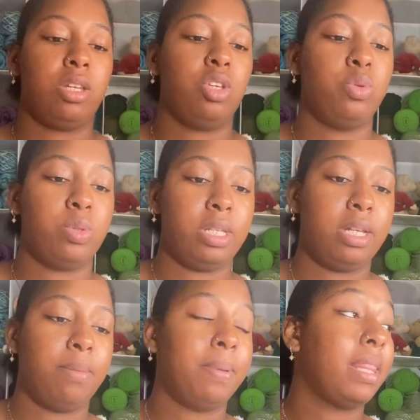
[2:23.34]
use it,
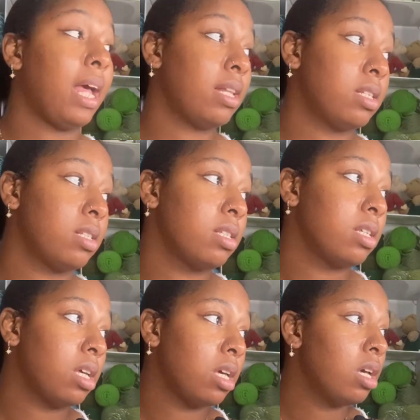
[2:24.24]
but that's
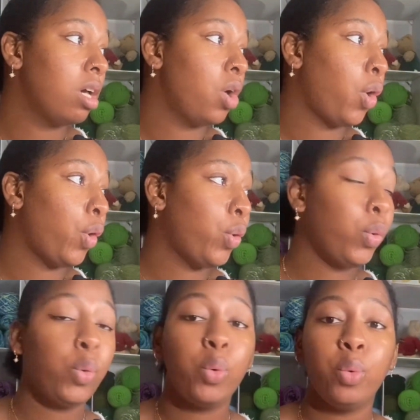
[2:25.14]

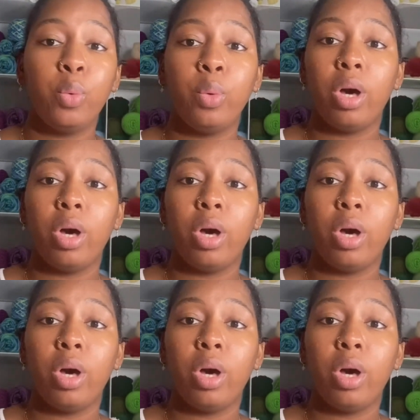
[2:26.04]
who